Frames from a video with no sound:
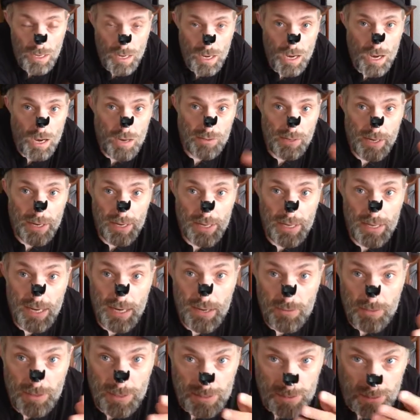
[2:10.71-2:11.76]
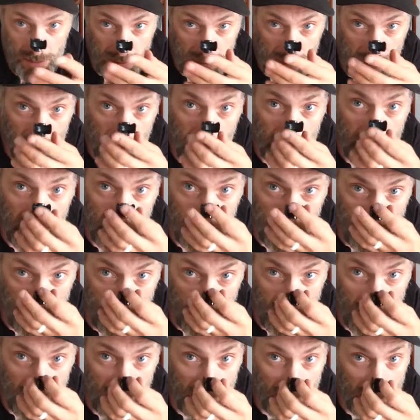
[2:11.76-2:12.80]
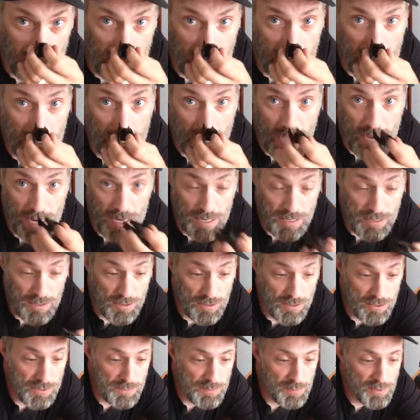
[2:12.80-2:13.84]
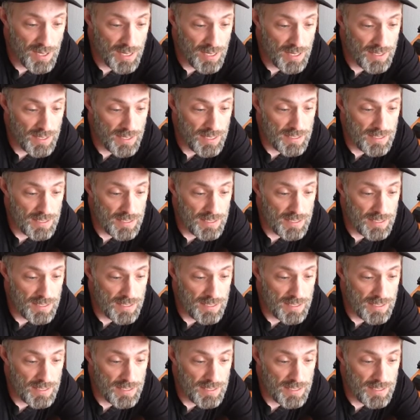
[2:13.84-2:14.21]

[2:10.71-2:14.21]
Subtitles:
Okay, Gary just let me know that this is not a nose plug.